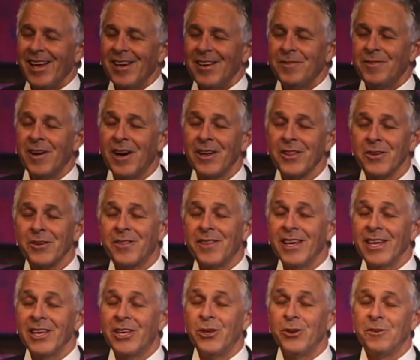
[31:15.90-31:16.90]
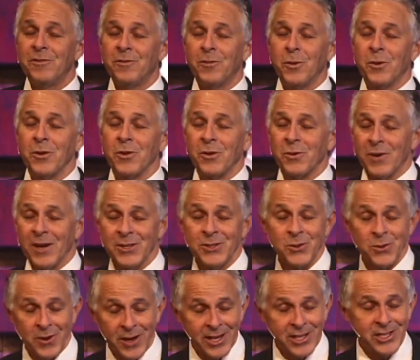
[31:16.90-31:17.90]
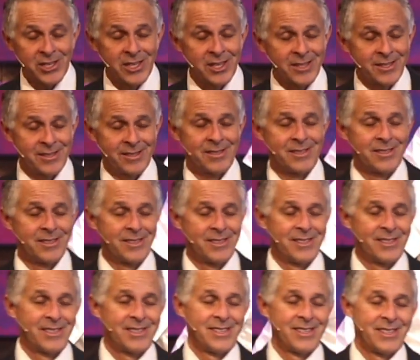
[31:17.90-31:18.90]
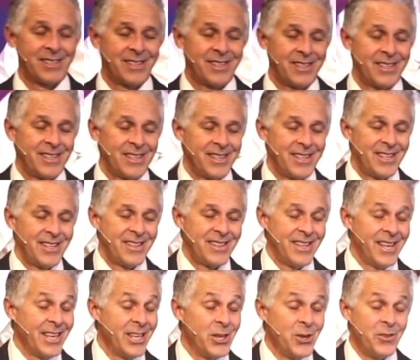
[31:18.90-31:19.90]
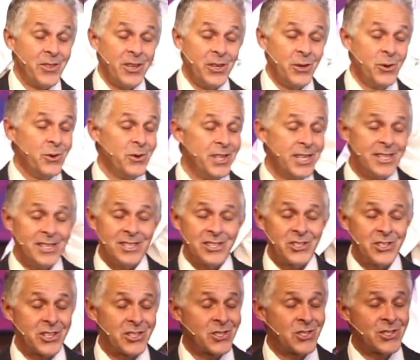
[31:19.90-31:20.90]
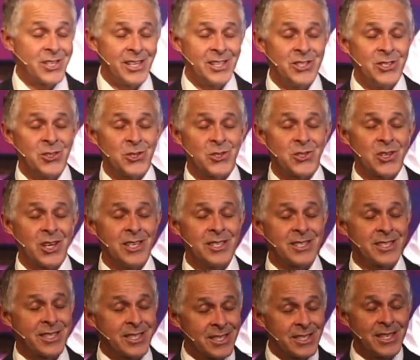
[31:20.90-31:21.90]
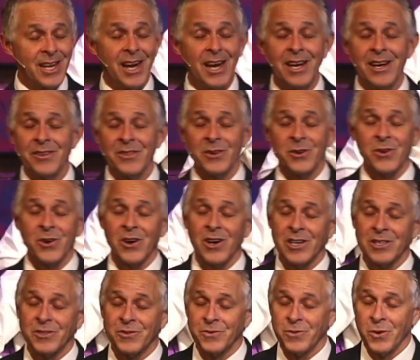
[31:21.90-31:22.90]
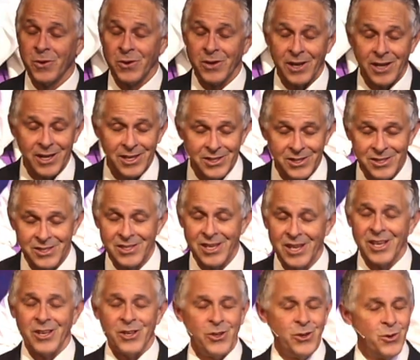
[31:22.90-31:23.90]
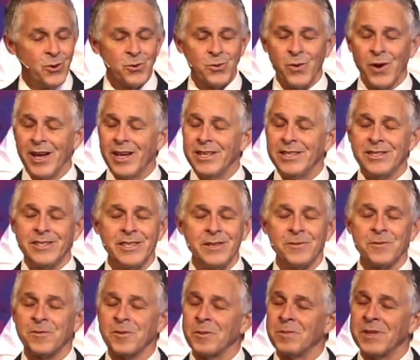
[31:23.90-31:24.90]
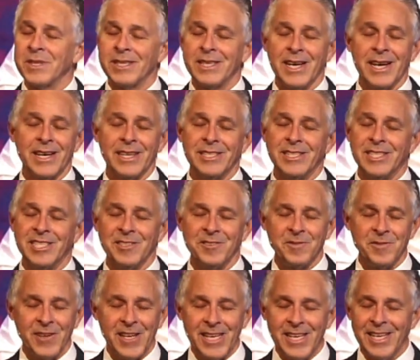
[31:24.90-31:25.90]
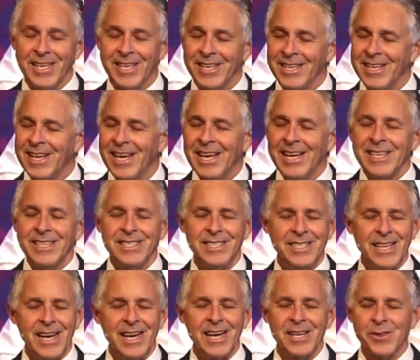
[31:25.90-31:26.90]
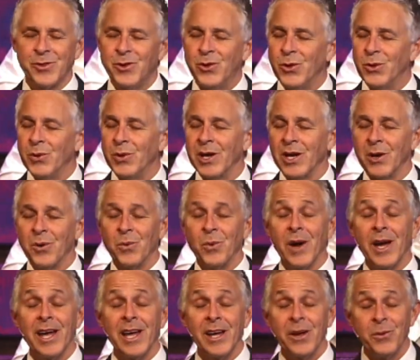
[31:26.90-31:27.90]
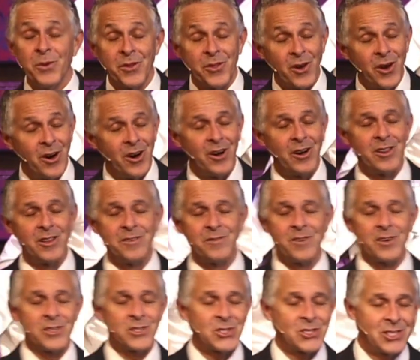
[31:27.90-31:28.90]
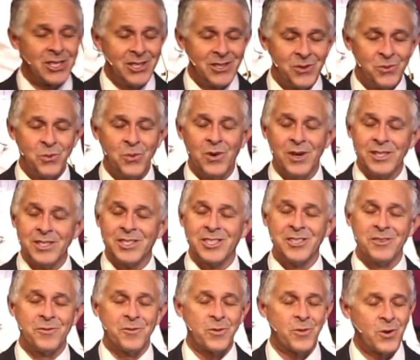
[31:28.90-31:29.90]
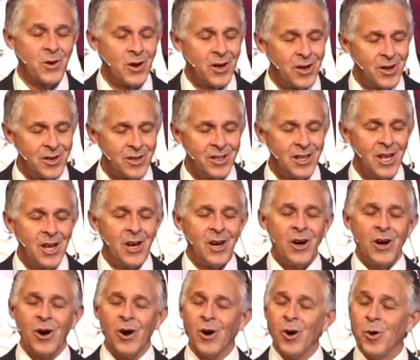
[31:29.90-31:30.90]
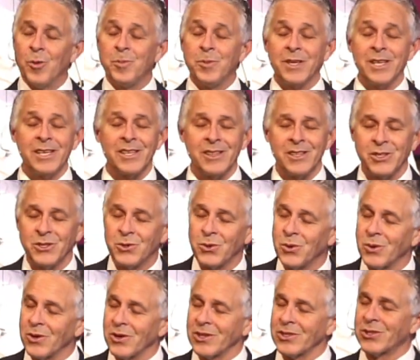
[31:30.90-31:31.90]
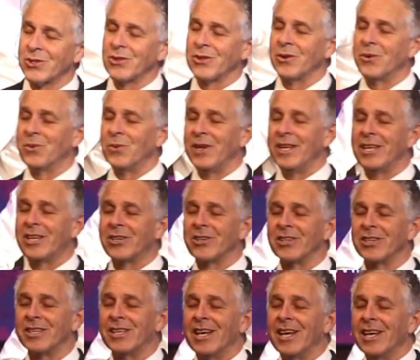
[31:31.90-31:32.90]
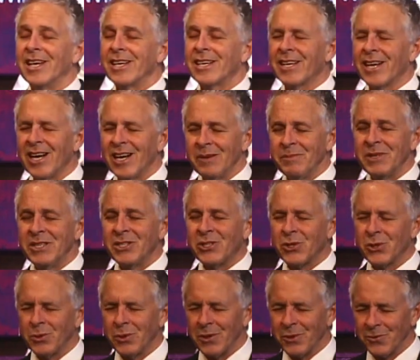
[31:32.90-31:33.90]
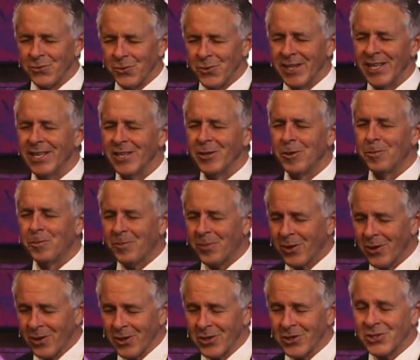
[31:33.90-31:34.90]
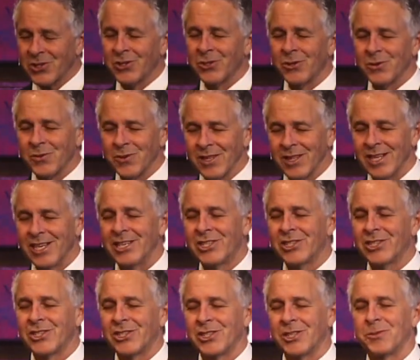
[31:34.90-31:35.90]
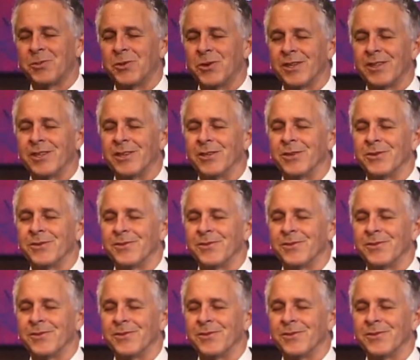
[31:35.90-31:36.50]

Father, thank you for the resurrection. Thank you that you didn't just send your son to die on the cross for us. You raised him from the dead, defeating death, doing away with all of our sin once and for all, opening the door so that we could come into a real personal relationship with you.